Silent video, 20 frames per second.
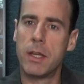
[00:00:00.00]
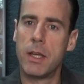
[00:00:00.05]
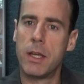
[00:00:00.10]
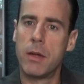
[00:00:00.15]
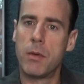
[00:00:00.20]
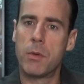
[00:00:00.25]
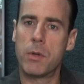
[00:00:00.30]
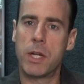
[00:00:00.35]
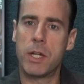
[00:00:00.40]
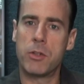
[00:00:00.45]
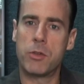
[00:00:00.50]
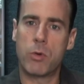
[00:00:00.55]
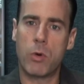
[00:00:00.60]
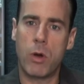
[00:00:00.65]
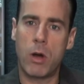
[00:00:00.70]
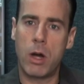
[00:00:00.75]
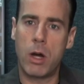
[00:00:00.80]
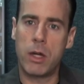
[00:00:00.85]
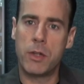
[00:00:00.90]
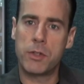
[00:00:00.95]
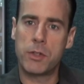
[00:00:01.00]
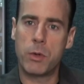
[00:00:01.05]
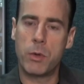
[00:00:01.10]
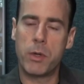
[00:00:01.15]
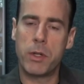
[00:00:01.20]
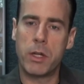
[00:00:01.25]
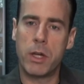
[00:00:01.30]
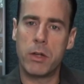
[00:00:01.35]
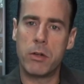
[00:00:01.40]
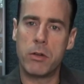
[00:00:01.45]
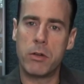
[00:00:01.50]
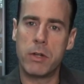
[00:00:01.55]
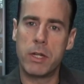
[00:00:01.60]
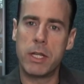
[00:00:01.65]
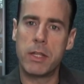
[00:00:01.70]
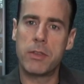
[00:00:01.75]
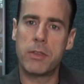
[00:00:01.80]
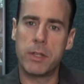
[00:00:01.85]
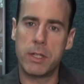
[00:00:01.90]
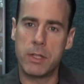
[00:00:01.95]
When I draw, it's going
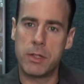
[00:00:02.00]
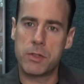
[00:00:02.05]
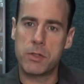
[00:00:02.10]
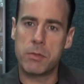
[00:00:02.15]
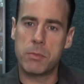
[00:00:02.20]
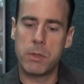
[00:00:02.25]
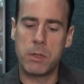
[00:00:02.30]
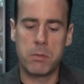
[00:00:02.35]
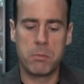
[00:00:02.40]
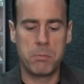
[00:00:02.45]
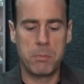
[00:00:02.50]
underneath the instrument.